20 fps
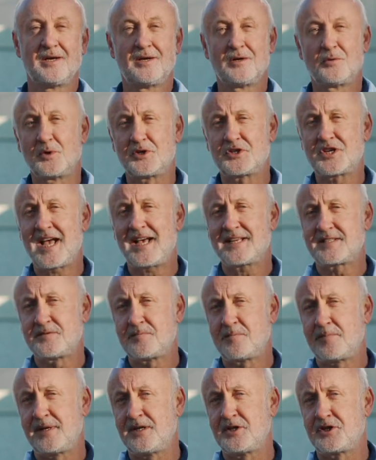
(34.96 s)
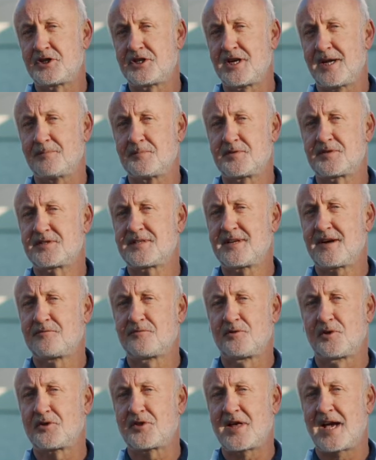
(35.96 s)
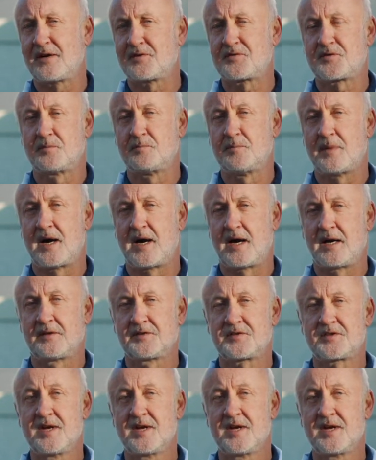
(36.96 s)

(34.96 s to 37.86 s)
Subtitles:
which hasn't been shipped several thousand miles